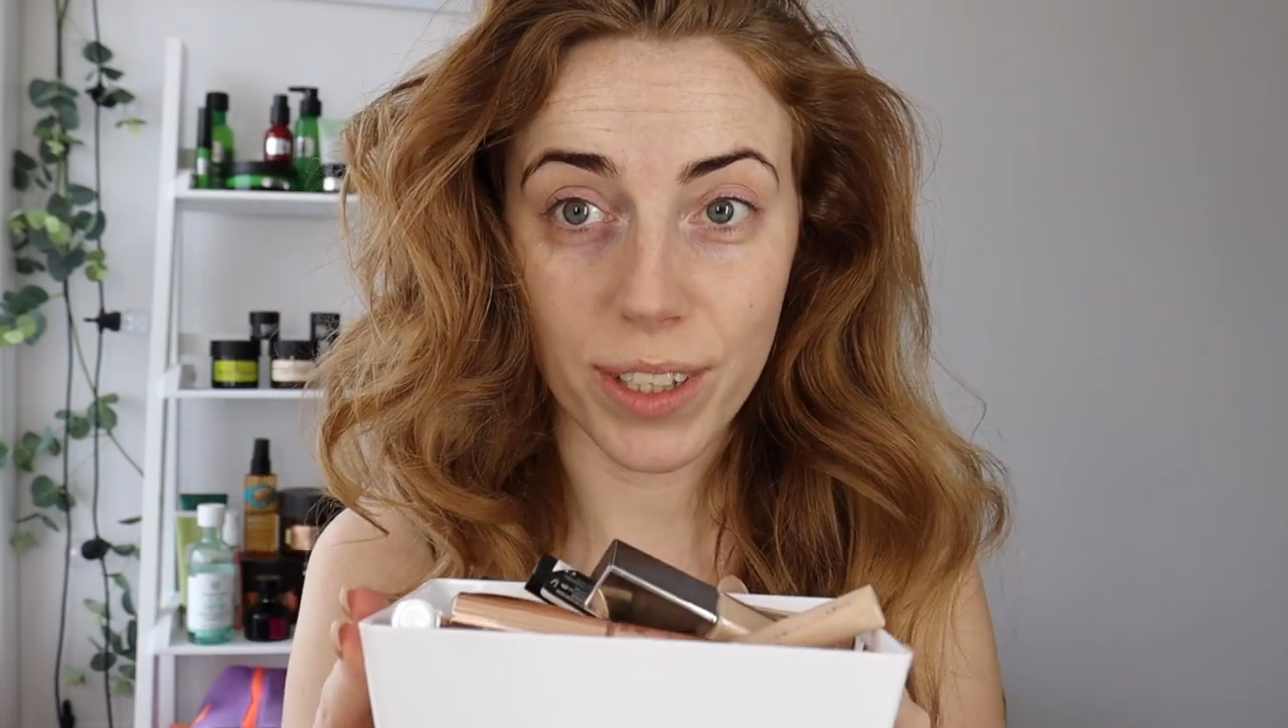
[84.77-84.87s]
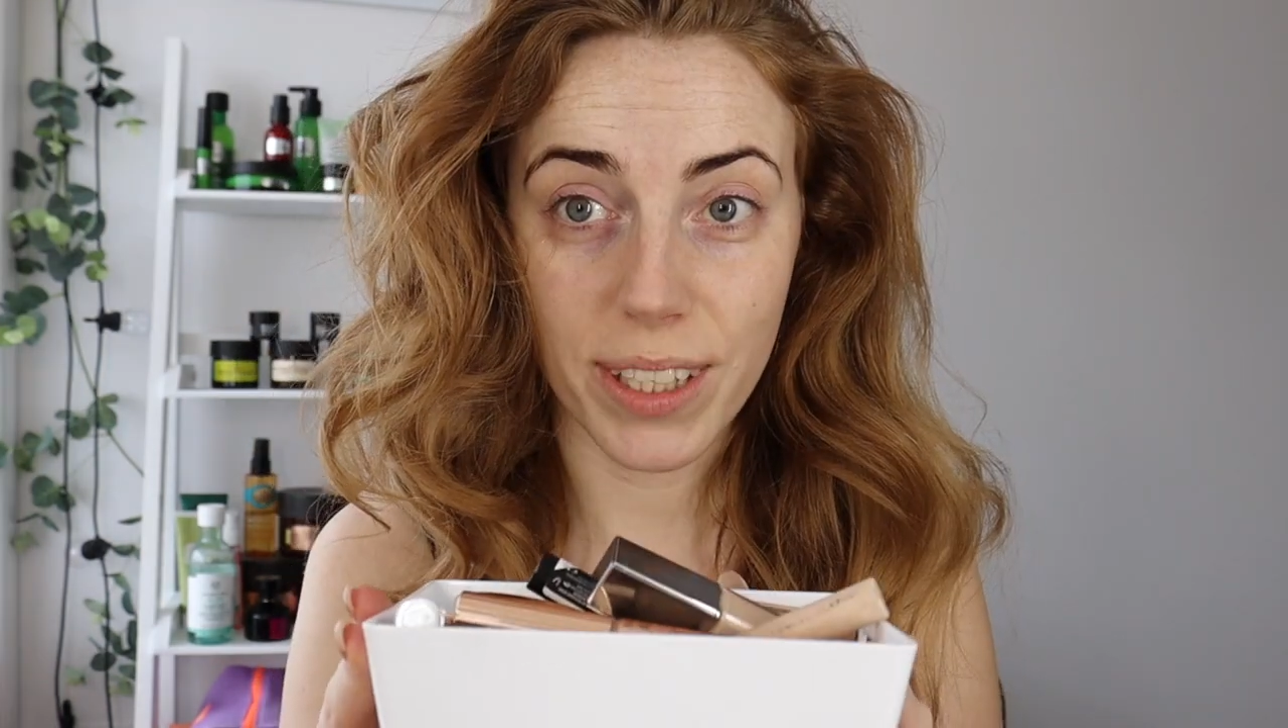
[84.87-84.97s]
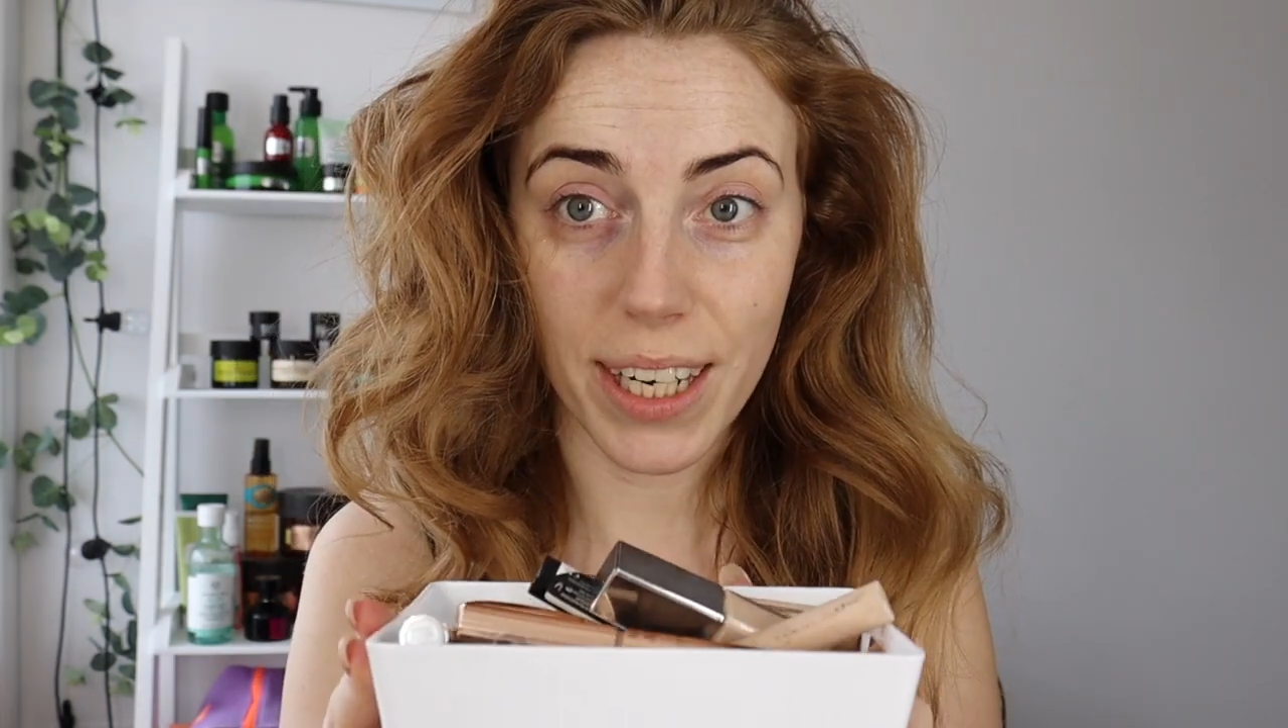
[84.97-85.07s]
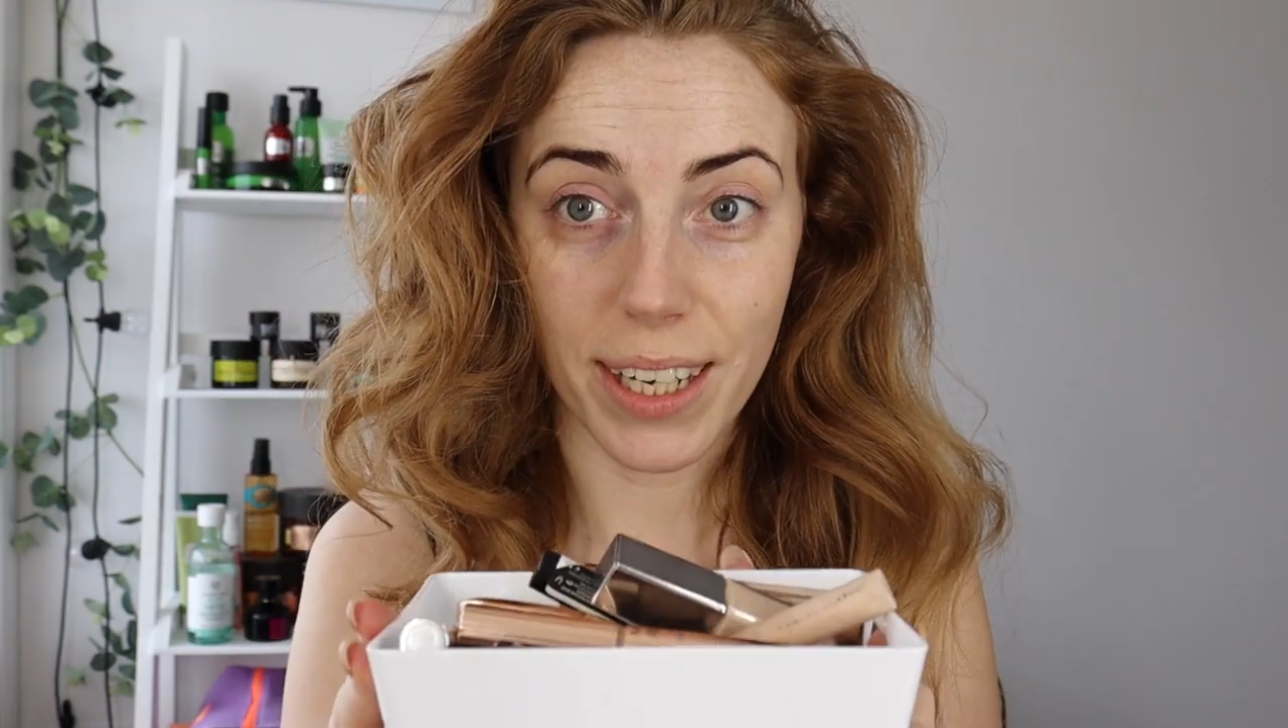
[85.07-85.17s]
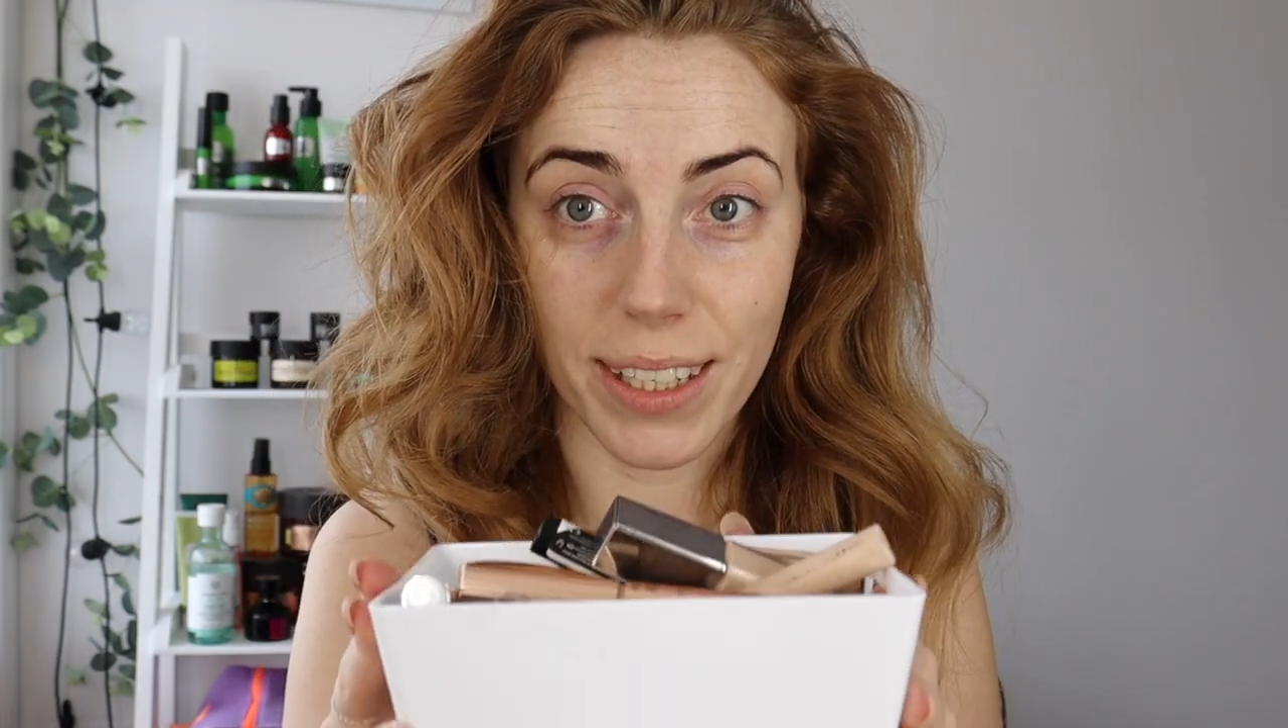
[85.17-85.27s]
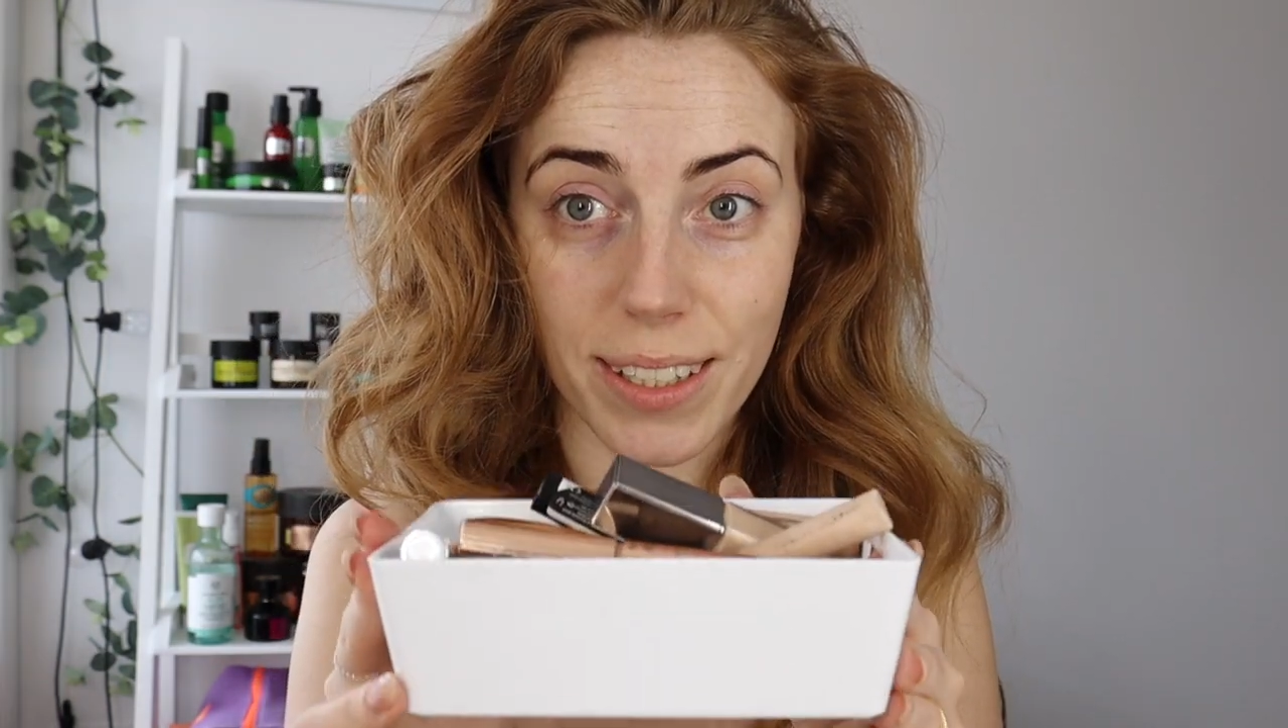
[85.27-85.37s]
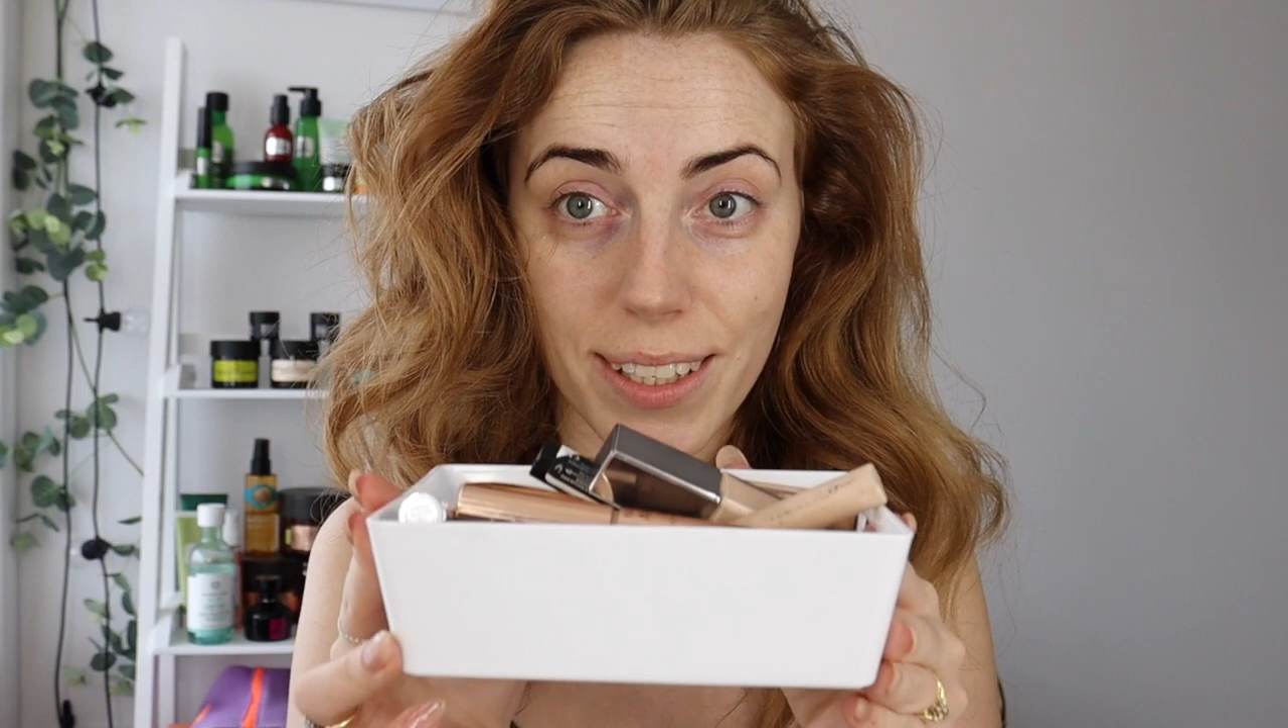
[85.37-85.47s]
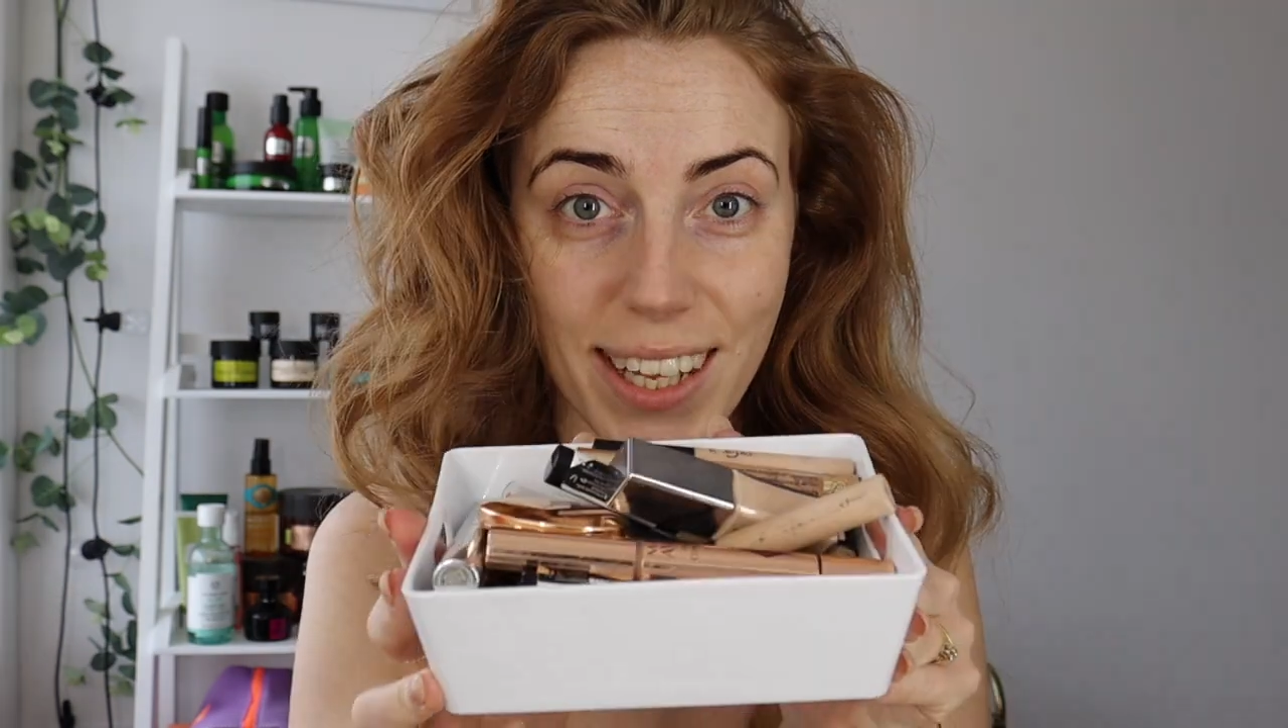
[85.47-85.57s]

concealers.